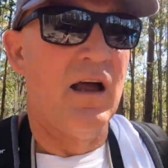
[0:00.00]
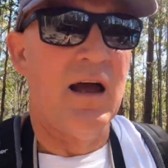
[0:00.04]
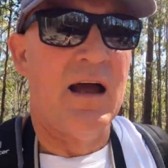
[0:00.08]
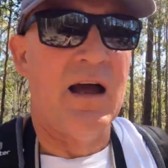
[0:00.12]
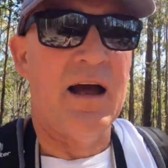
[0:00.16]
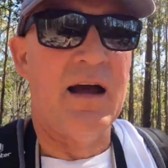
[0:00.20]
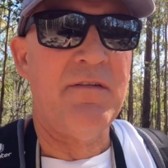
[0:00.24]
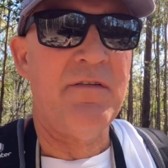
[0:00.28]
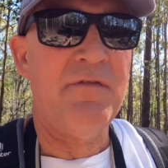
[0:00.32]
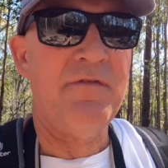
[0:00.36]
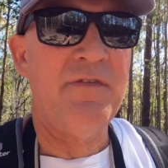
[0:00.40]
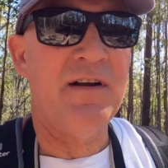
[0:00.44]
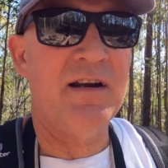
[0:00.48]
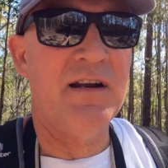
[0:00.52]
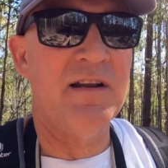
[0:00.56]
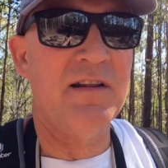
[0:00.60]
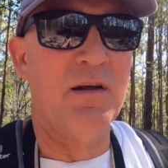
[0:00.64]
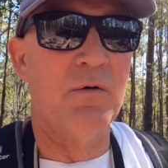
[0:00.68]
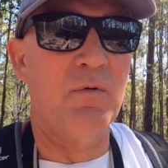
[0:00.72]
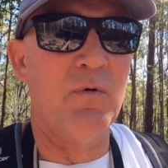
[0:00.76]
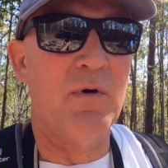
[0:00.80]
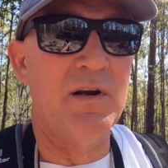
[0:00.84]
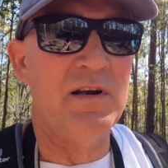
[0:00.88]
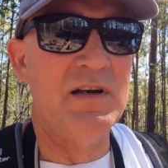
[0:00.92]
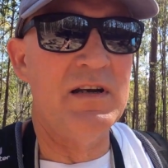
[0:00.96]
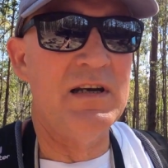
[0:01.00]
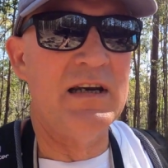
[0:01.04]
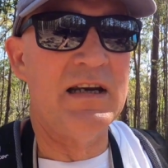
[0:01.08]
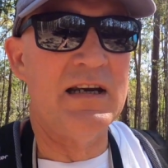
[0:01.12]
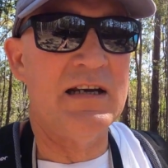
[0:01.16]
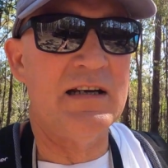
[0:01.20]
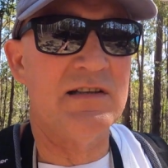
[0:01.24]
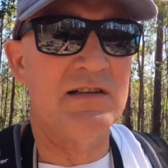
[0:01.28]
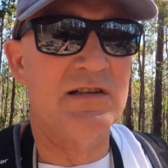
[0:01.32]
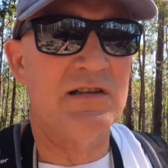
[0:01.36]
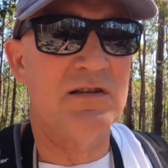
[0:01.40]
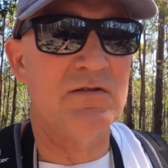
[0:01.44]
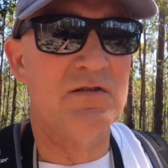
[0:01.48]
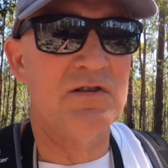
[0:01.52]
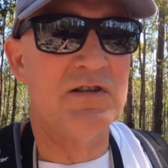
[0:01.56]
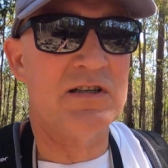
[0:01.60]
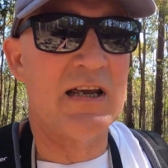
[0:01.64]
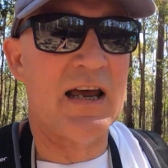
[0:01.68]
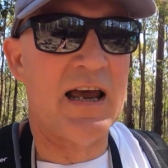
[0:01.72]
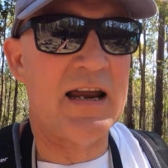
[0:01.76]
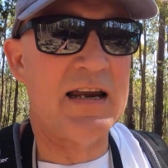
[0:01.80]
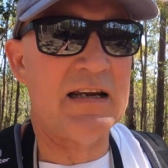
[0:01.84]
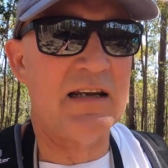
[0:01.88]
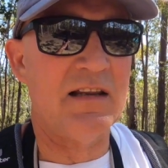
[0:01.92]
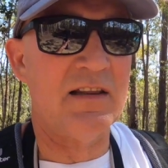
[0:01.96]
that we need to
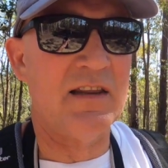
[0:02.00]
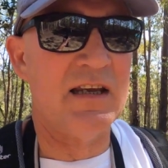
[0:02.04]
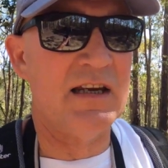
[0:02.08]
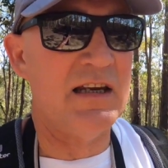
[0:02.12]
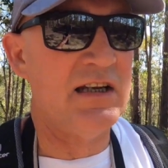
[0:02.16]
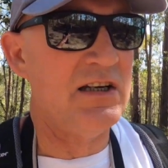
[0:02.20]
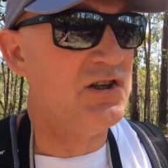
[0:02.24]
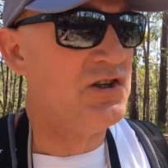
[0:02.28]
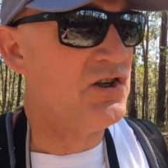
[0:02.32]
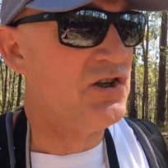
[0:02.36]
take the